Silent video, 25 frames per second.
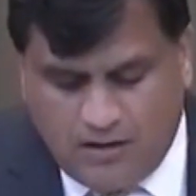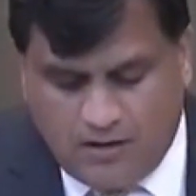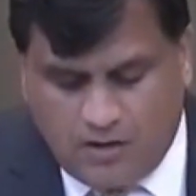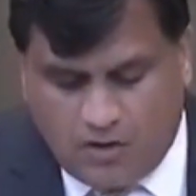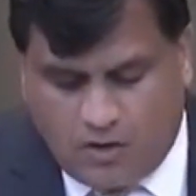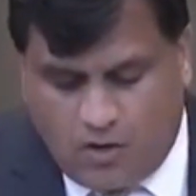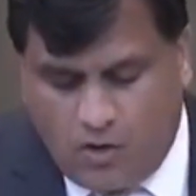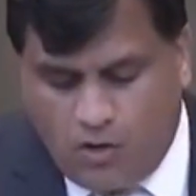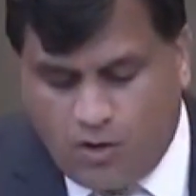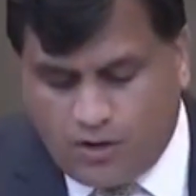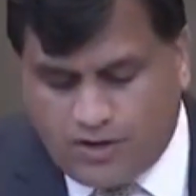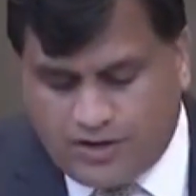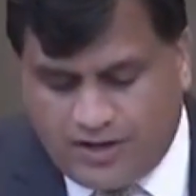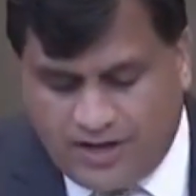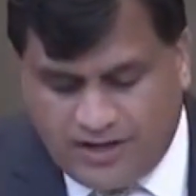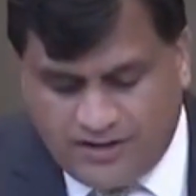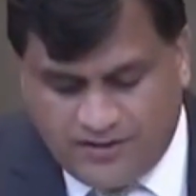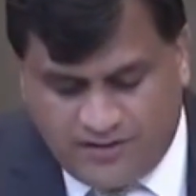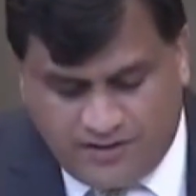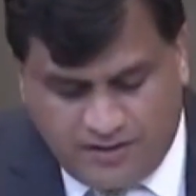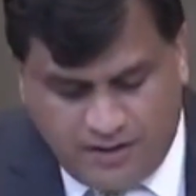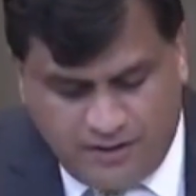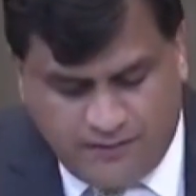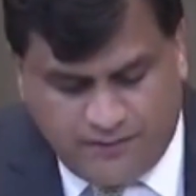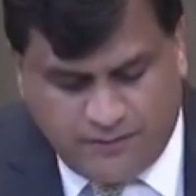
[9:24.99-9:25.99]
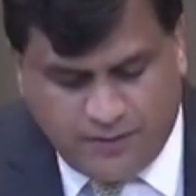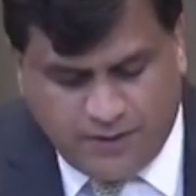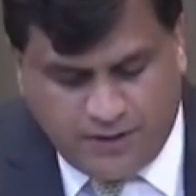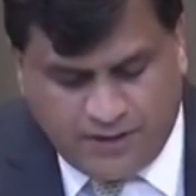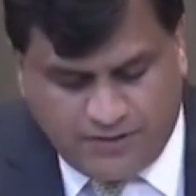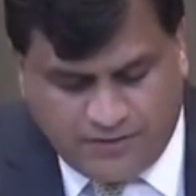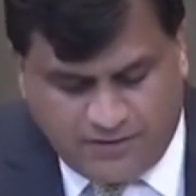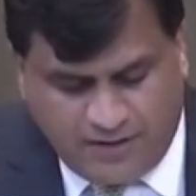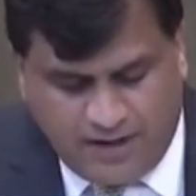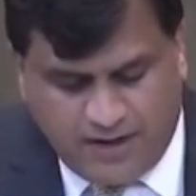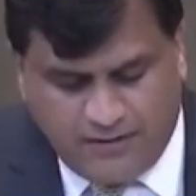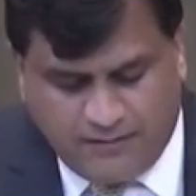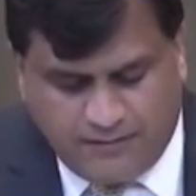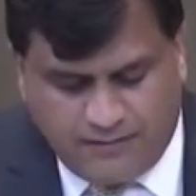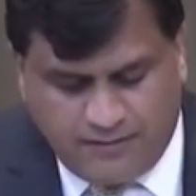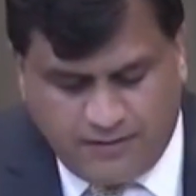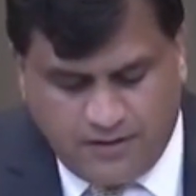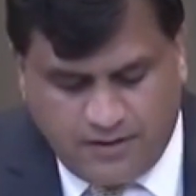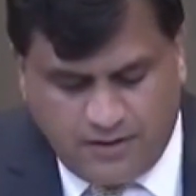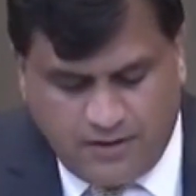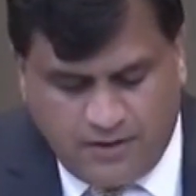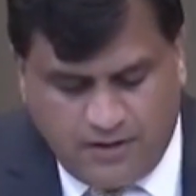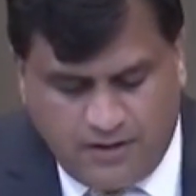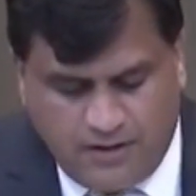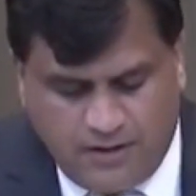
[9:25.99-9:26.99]
the court can see for itself
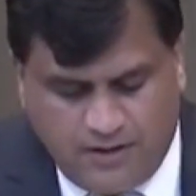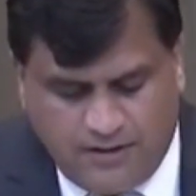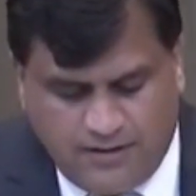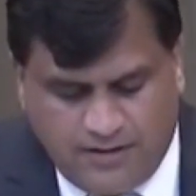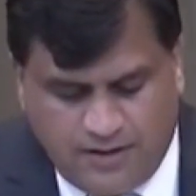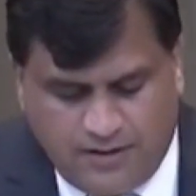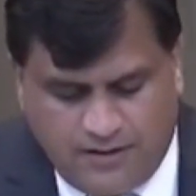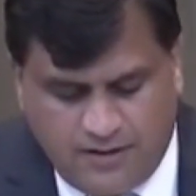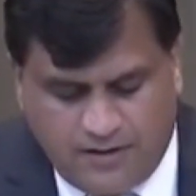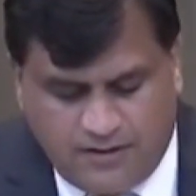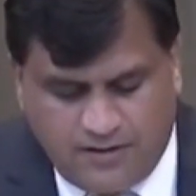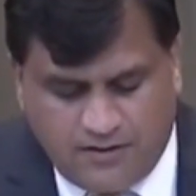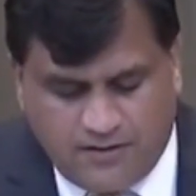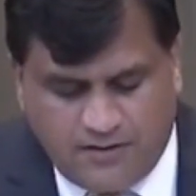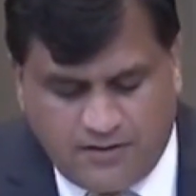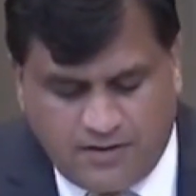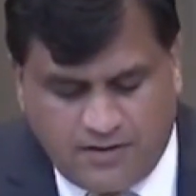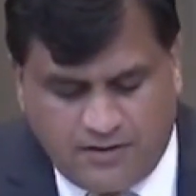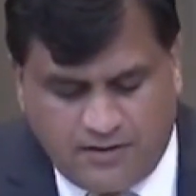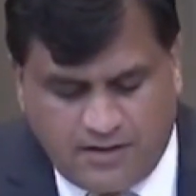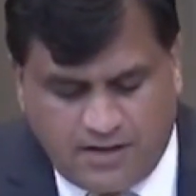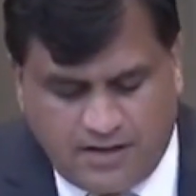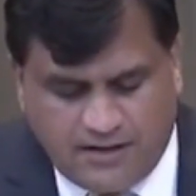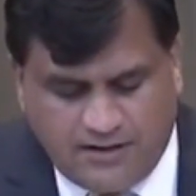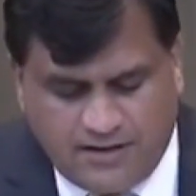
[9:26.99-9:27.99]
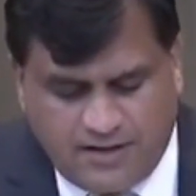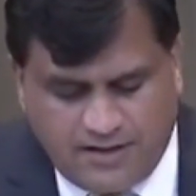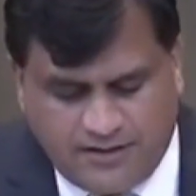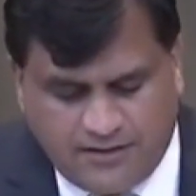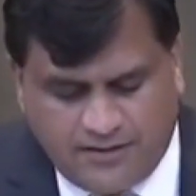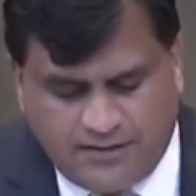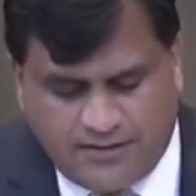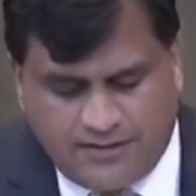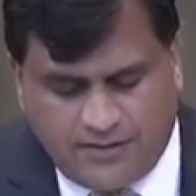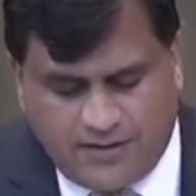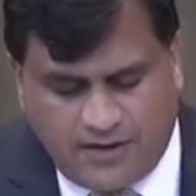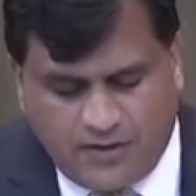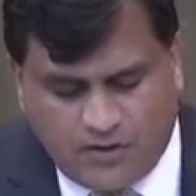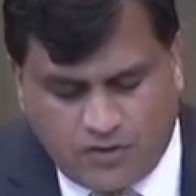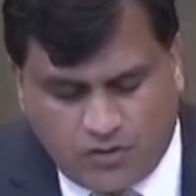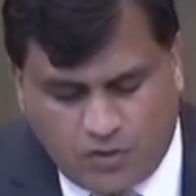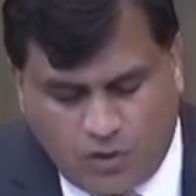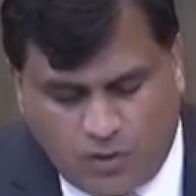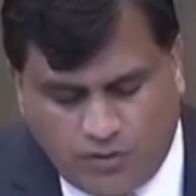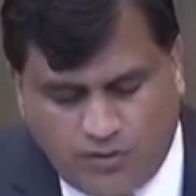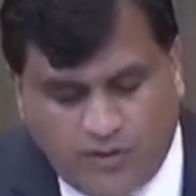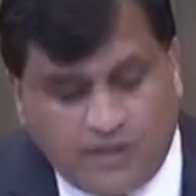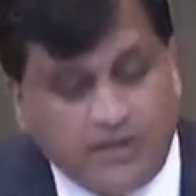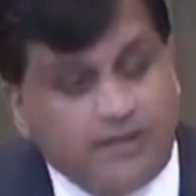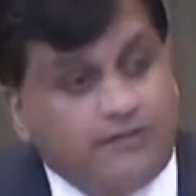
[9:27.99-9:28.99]
that this is
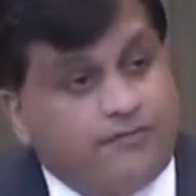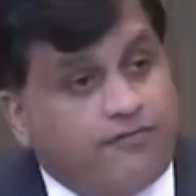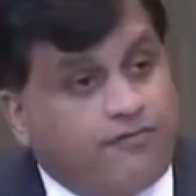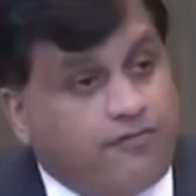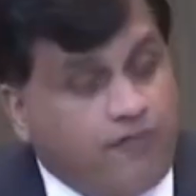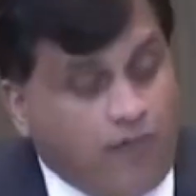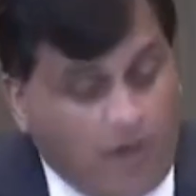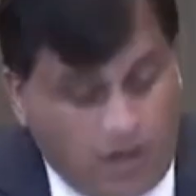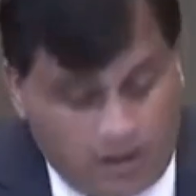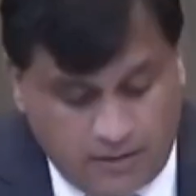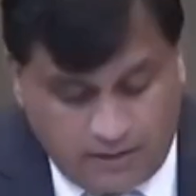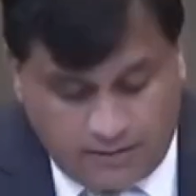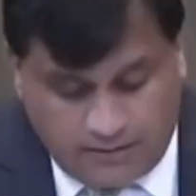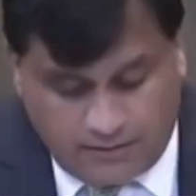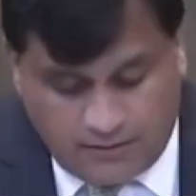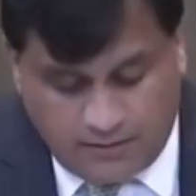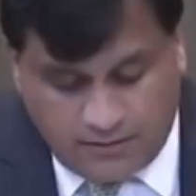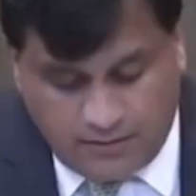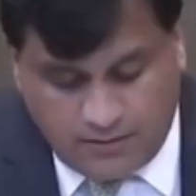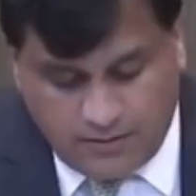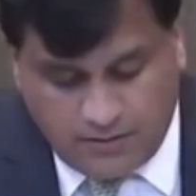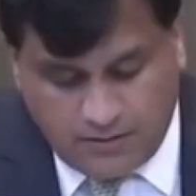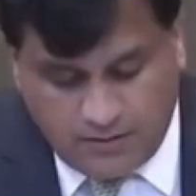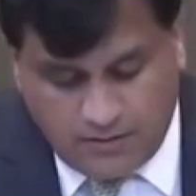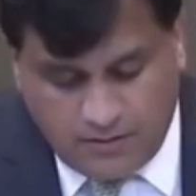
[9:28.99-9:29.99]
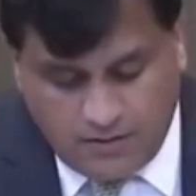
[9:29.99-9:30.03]
totally false,